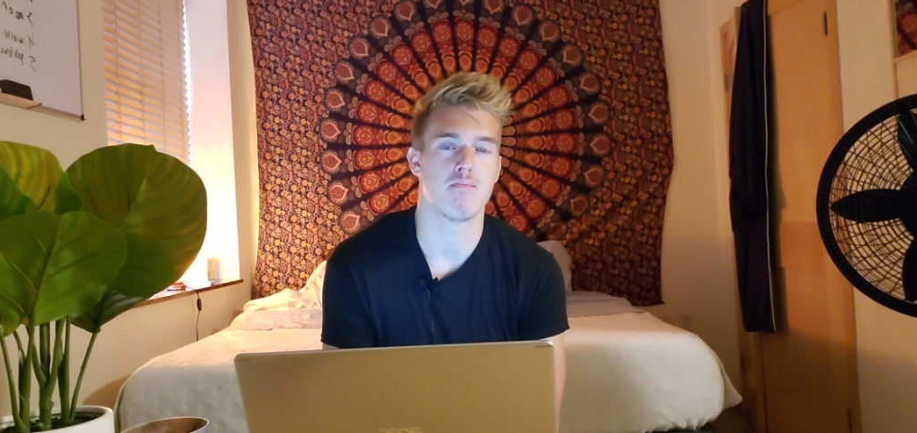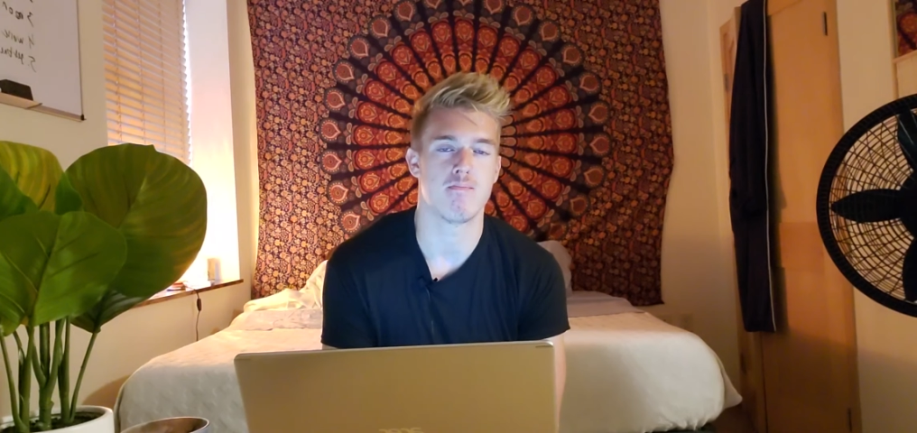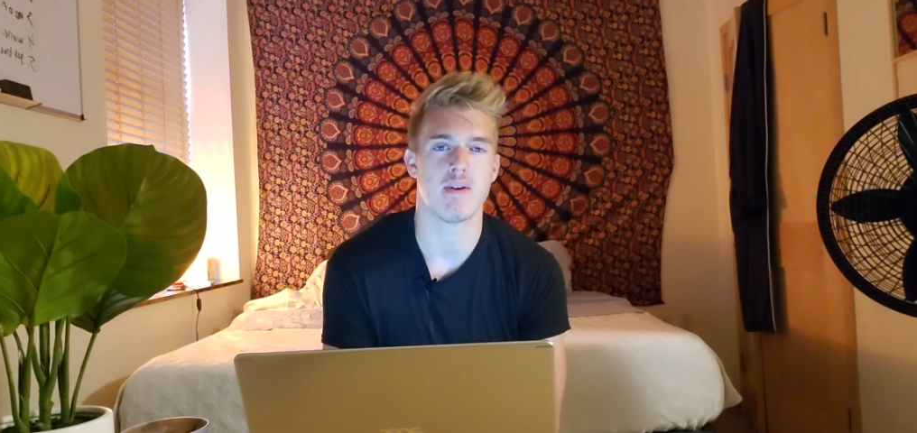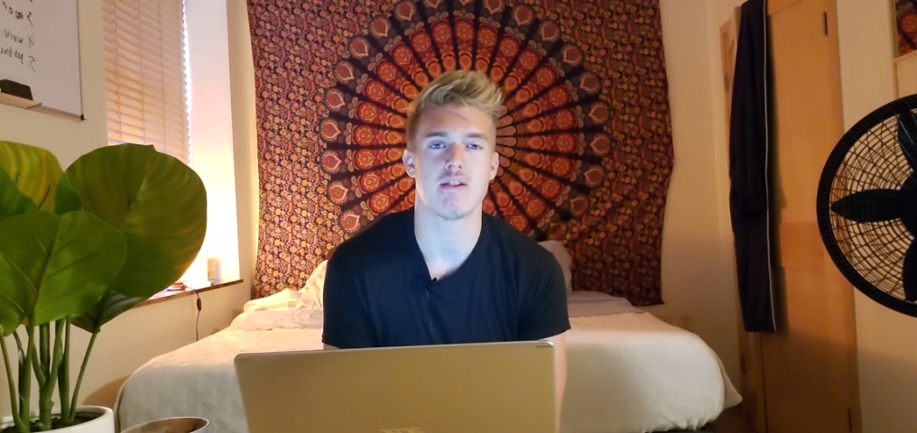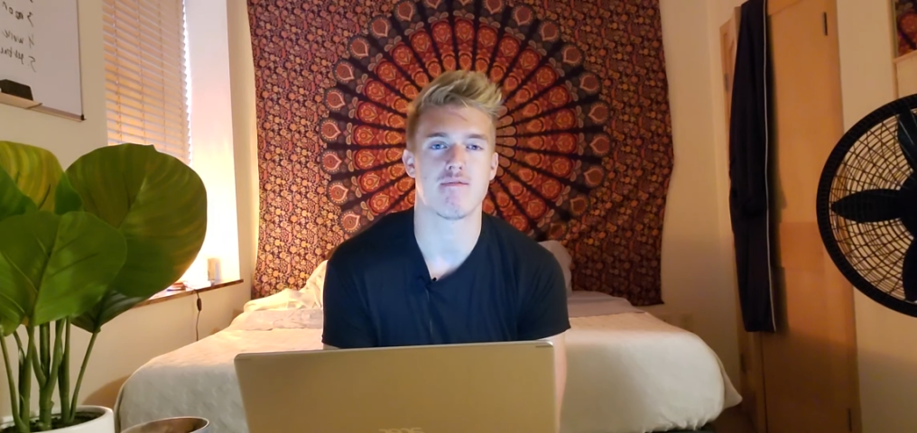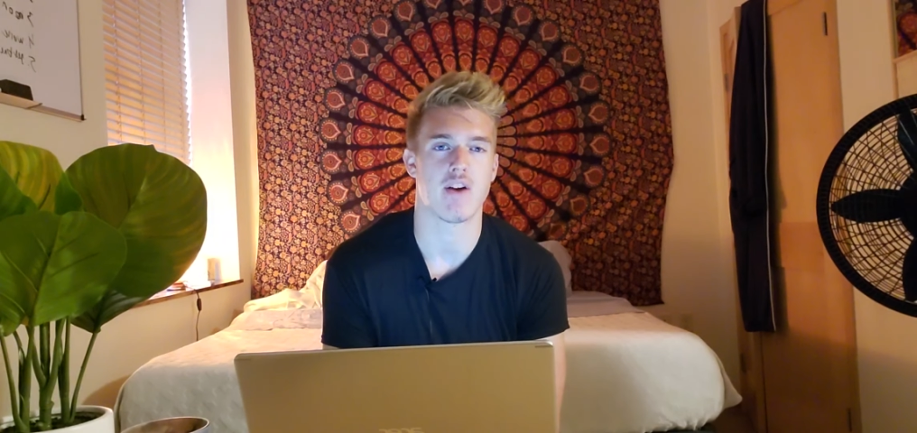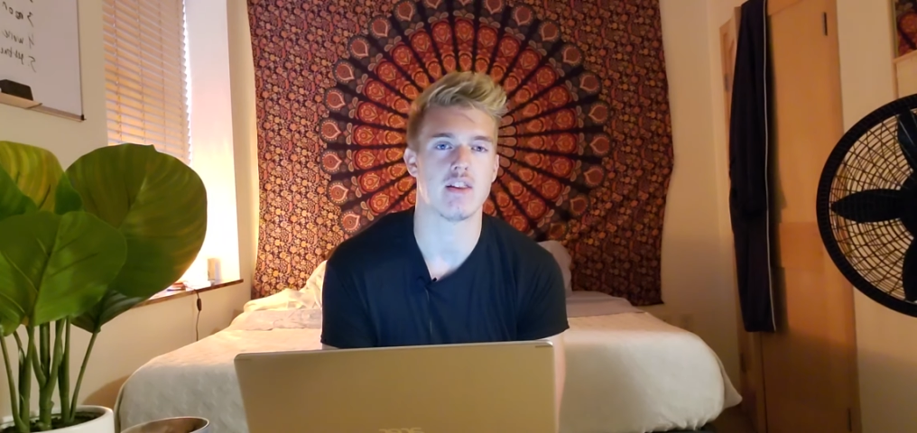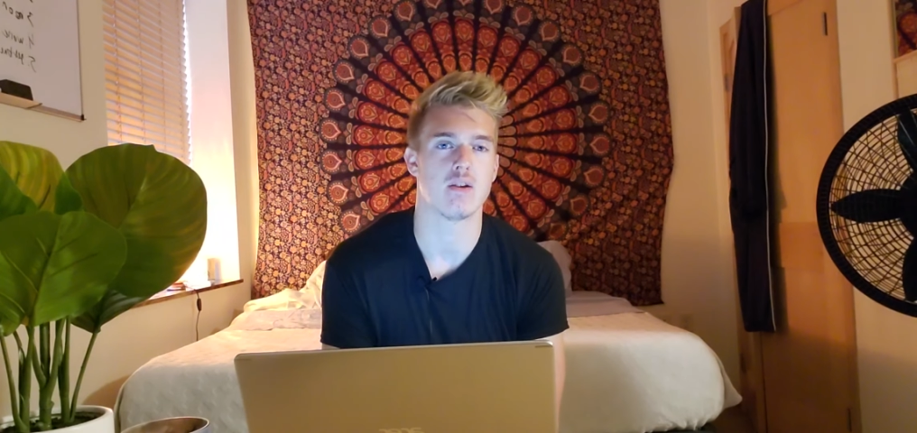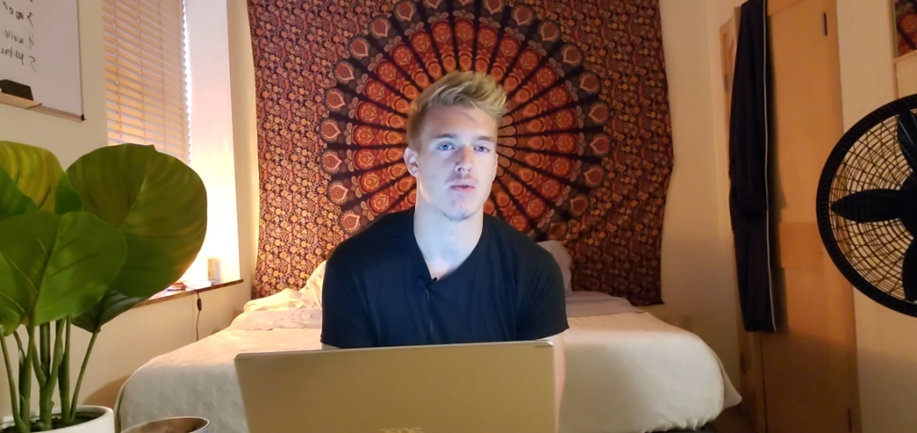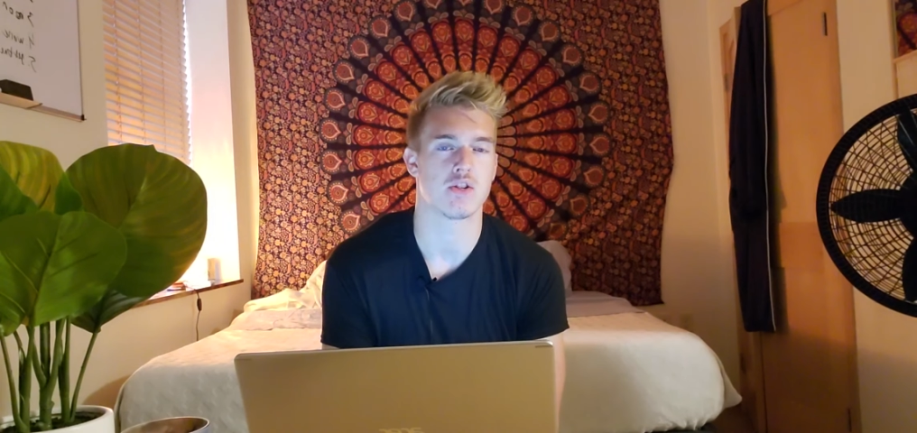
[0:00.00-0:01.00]
being
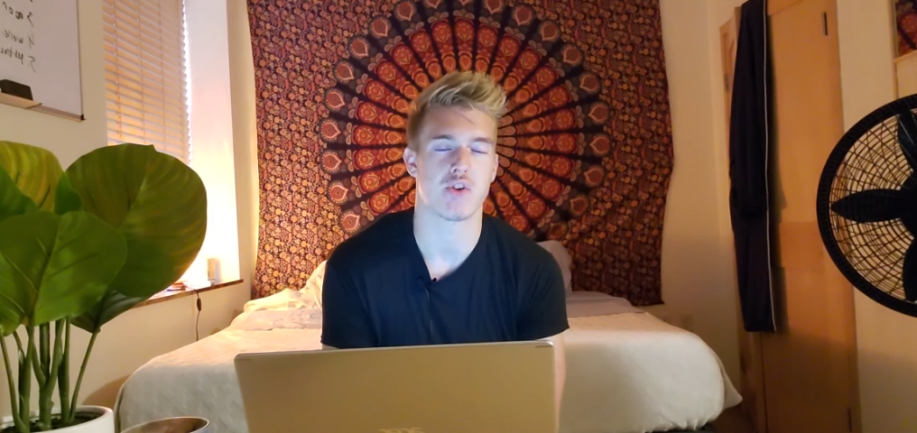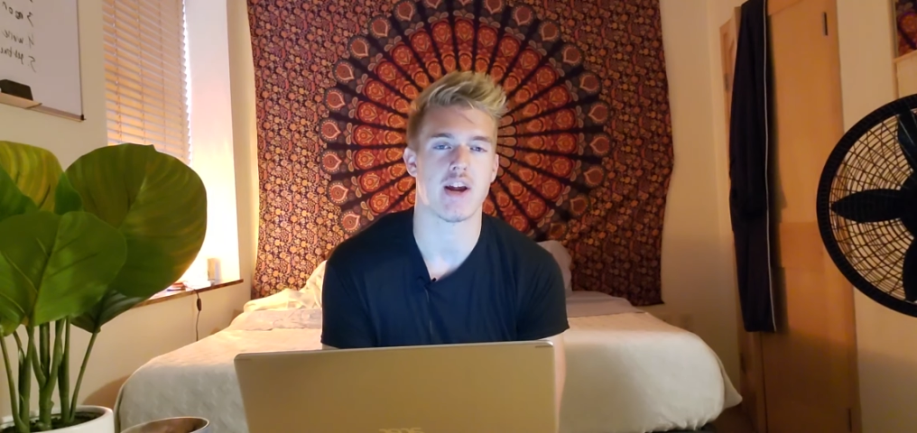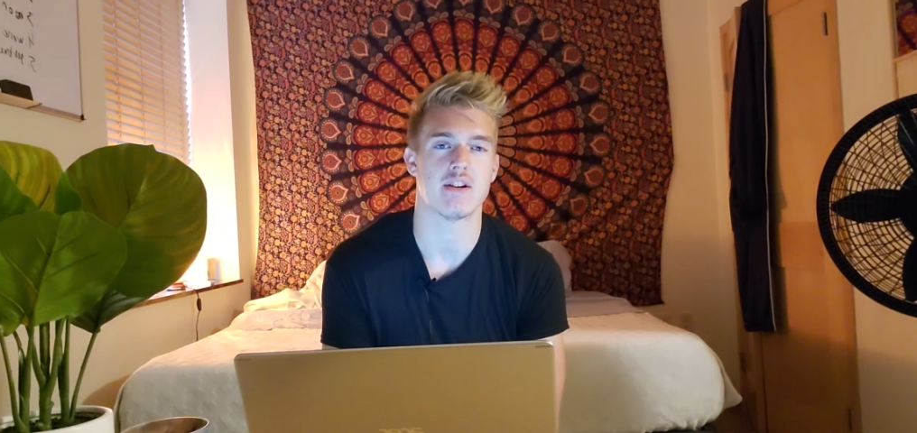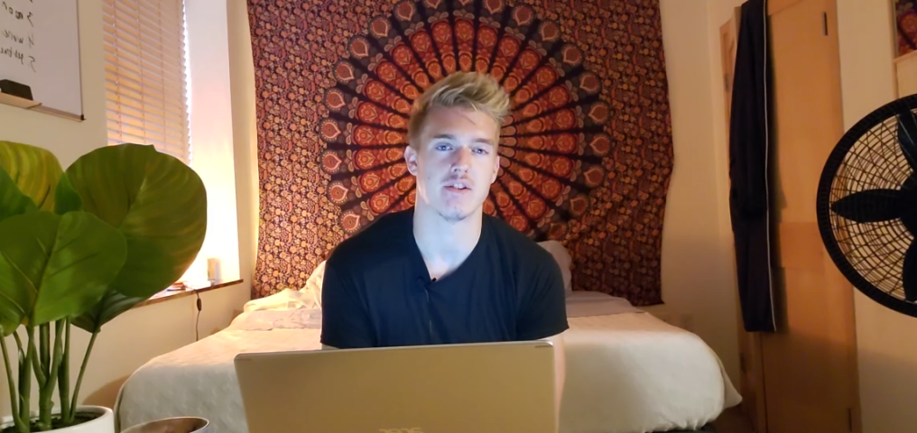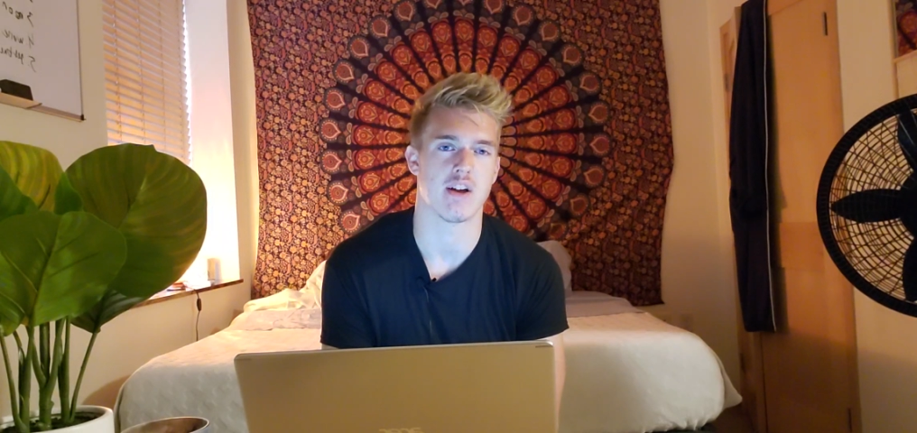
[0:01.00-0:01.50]
friendly with strangers.